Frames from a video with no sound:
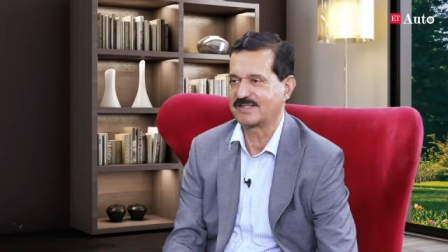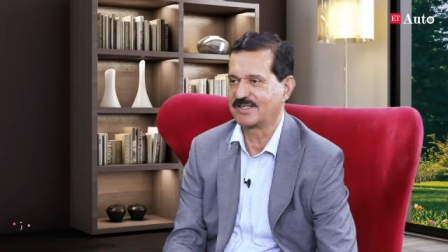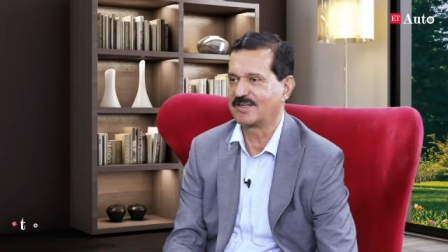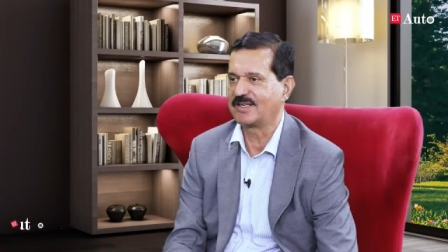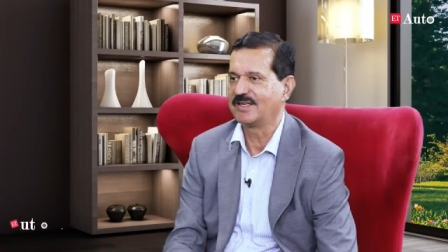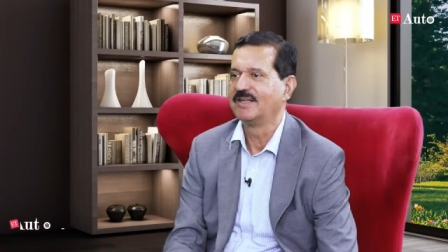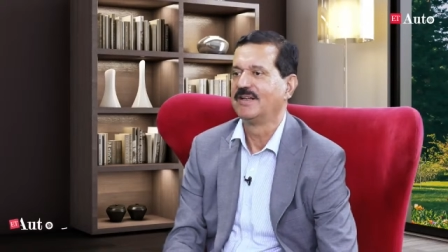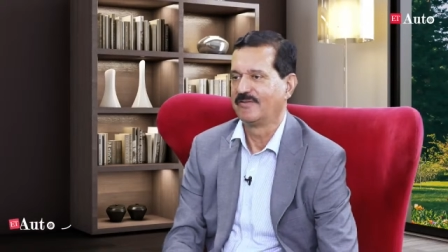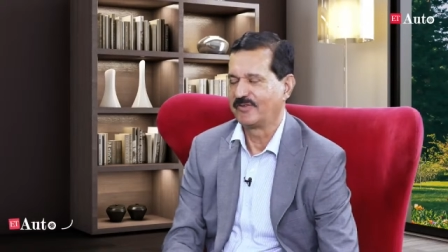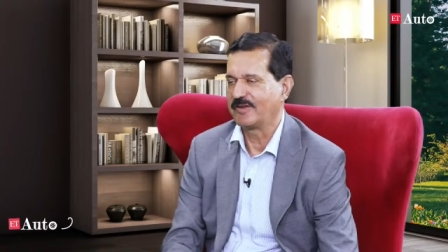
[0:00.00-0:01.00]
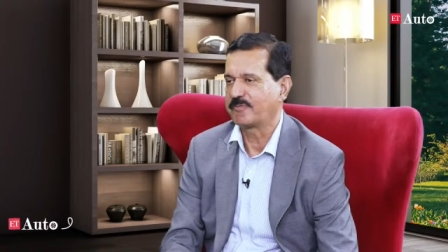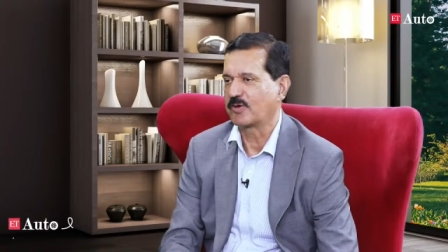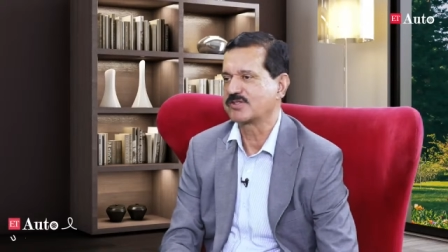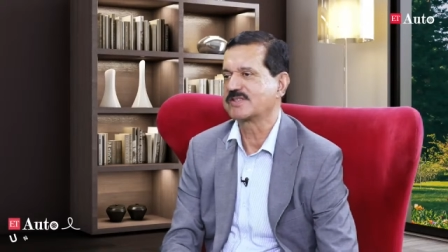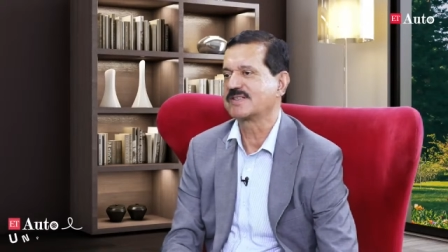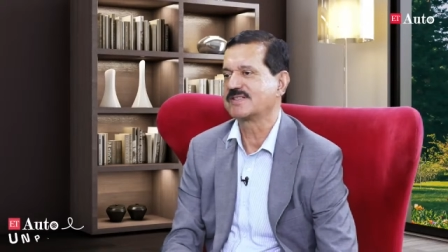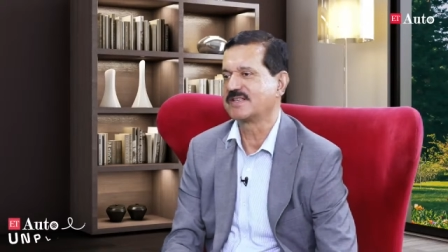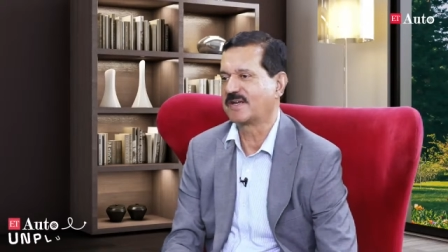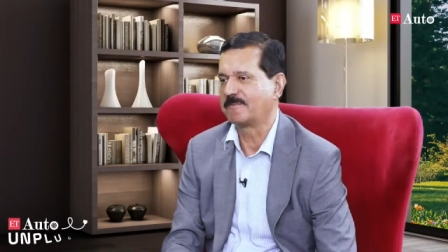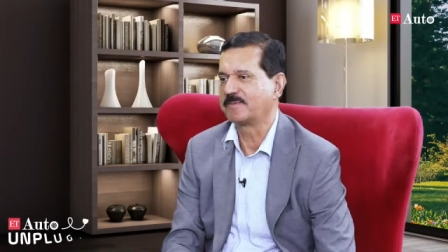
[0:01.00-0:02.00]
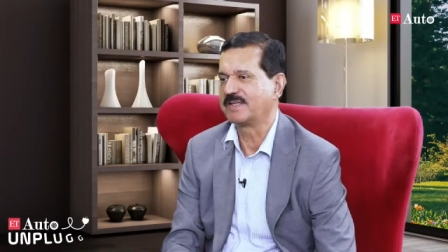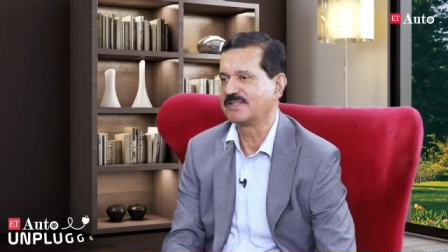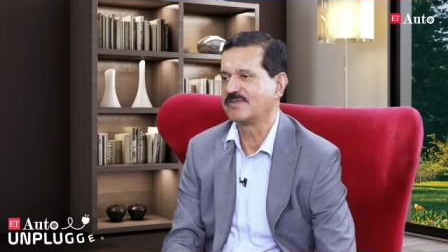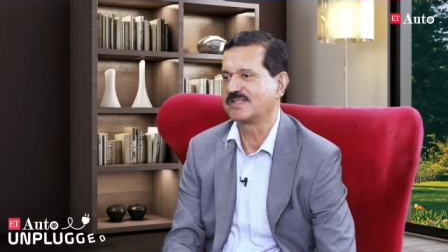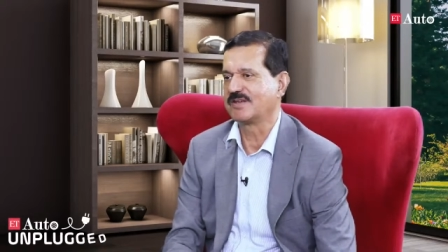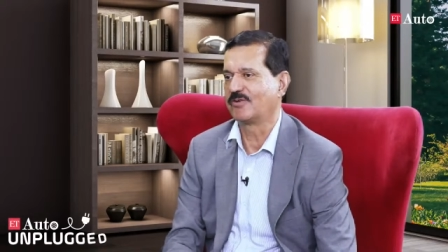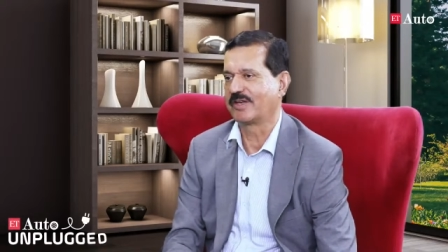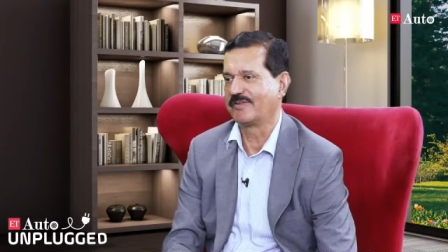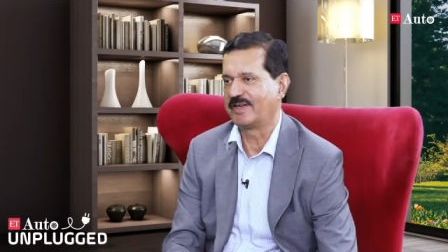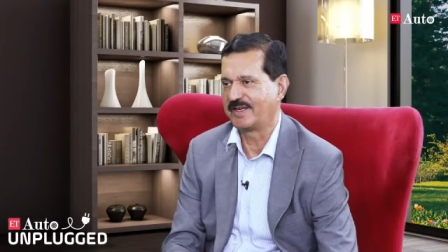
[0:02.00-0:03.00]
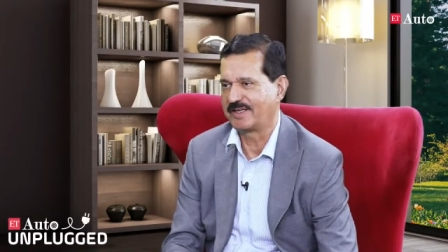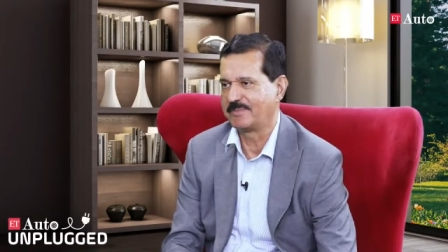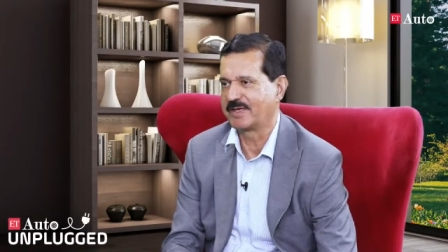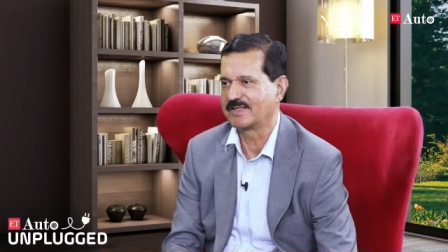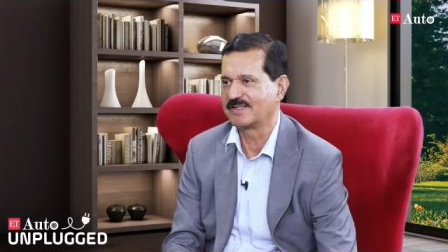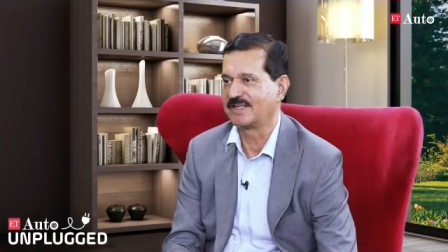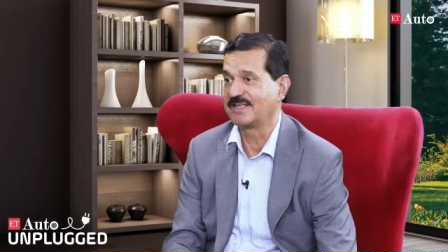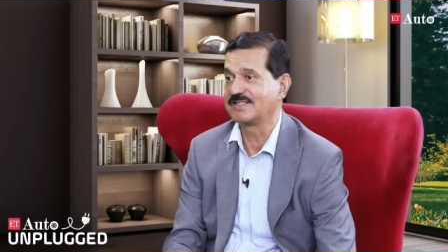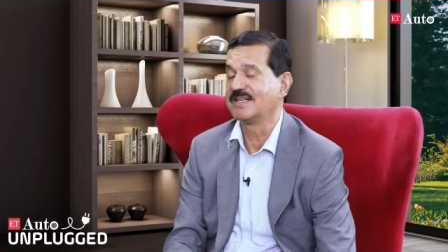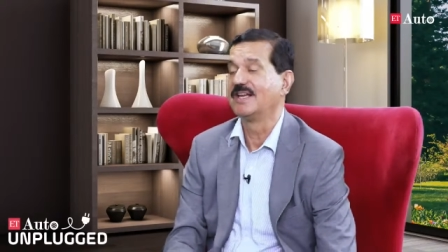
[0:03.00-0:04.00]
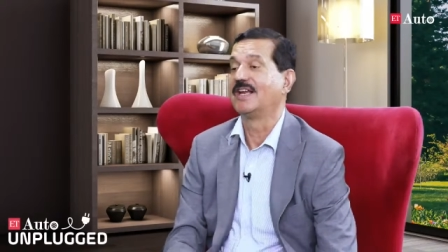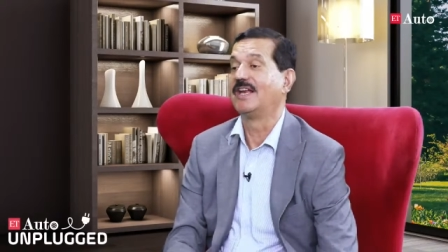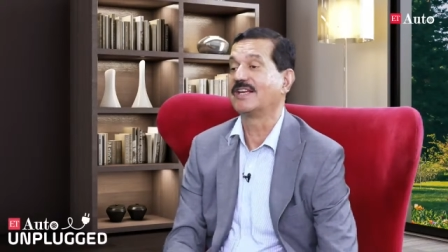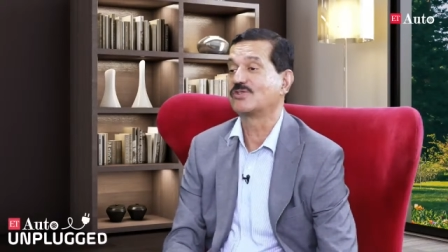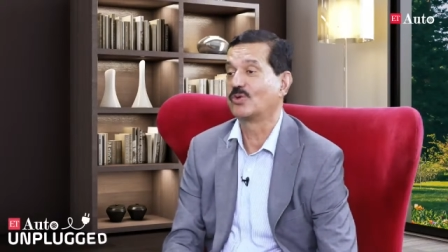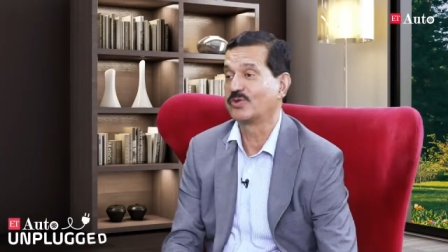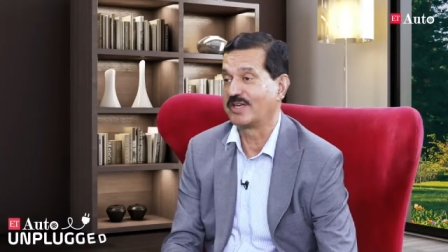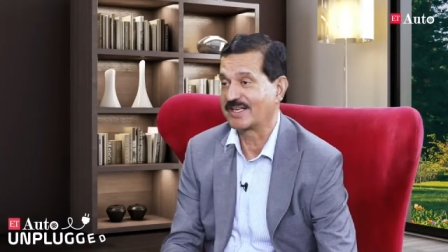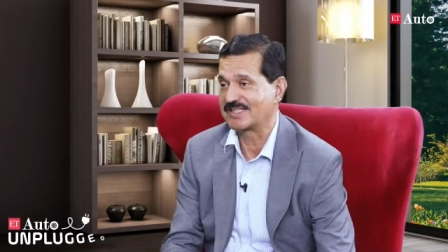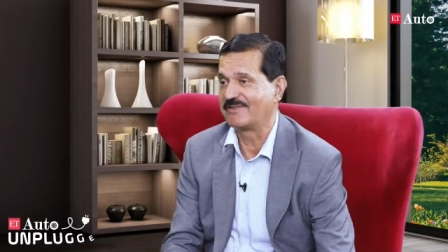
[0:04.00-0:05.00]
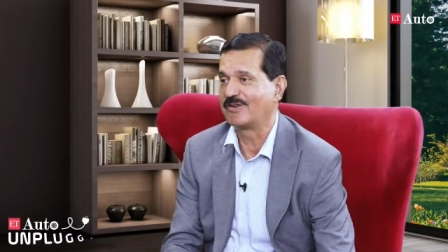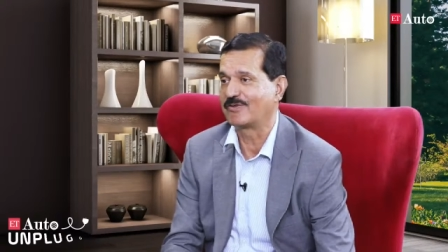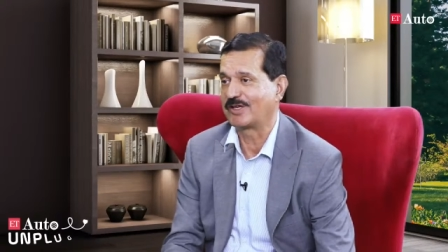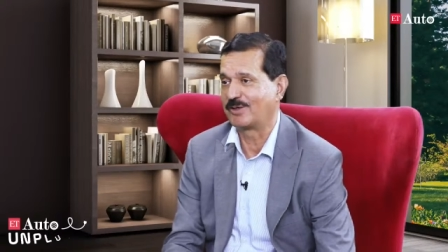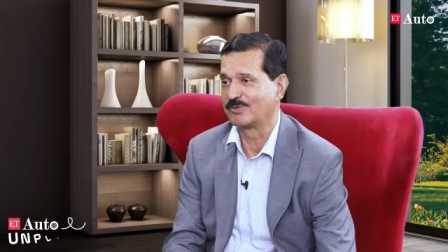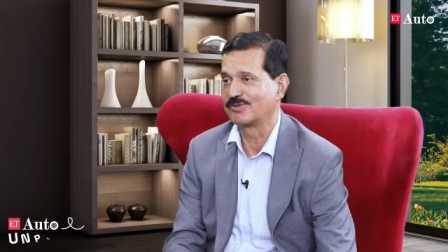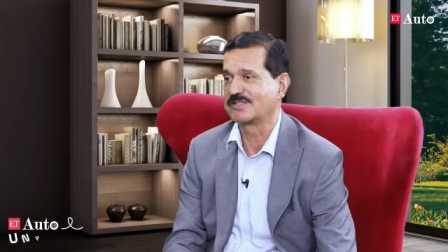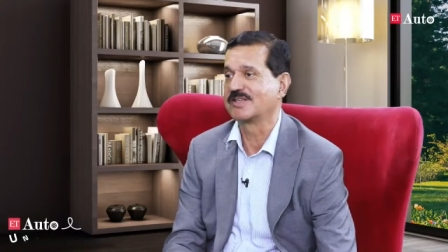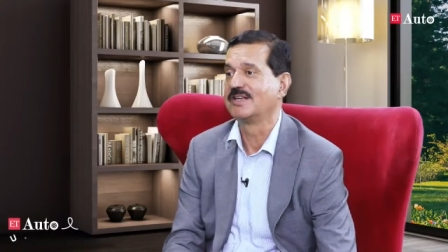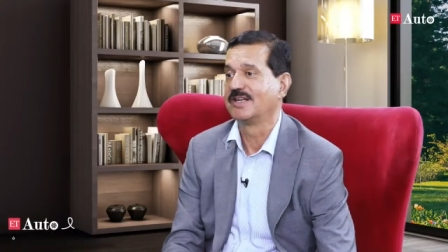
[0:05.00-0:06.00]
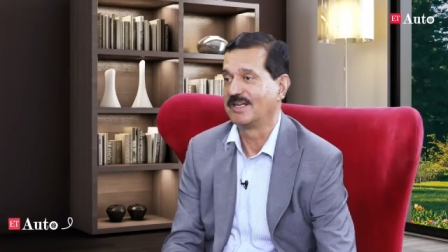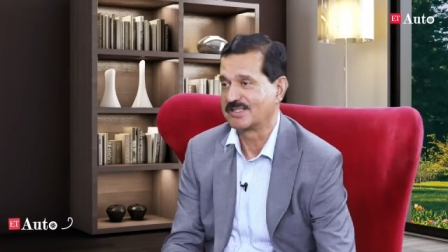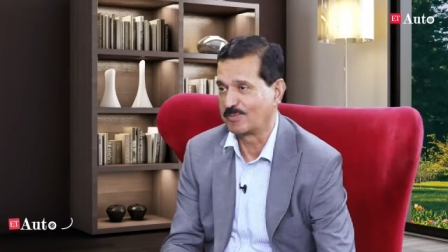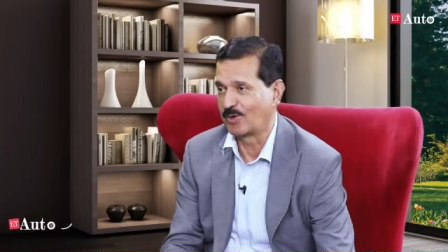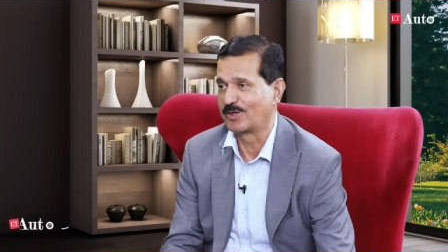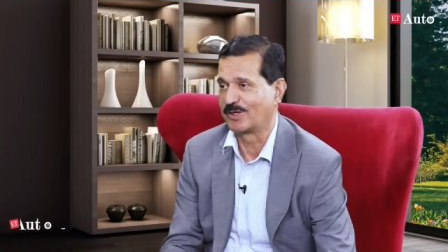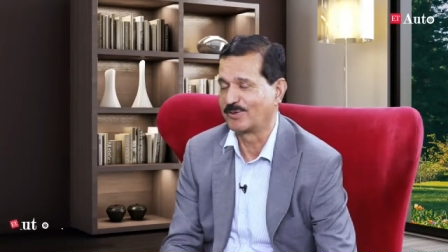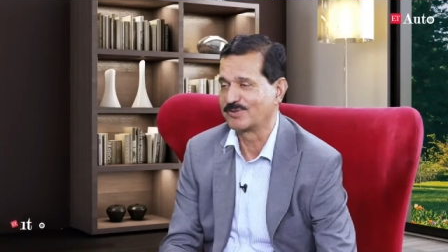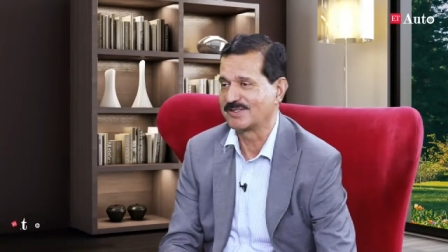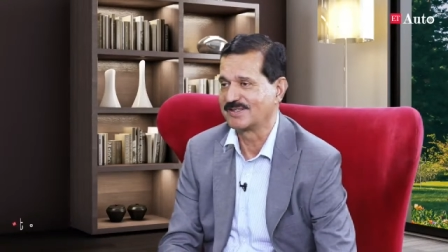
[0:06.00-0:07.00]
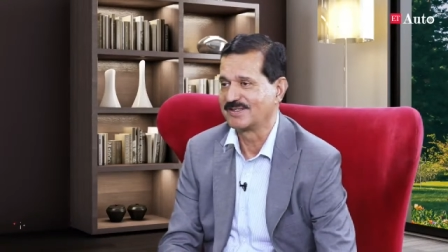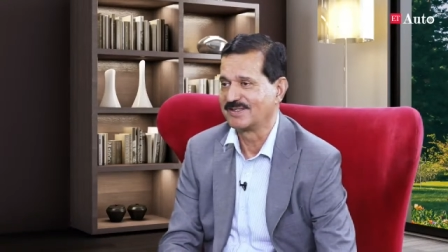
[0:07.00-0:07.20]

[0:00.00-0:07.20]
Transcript: Generally, we have processes in companies, we say, okay, we've done it in bigger cities, let's go to the next level of towns, smaller towns.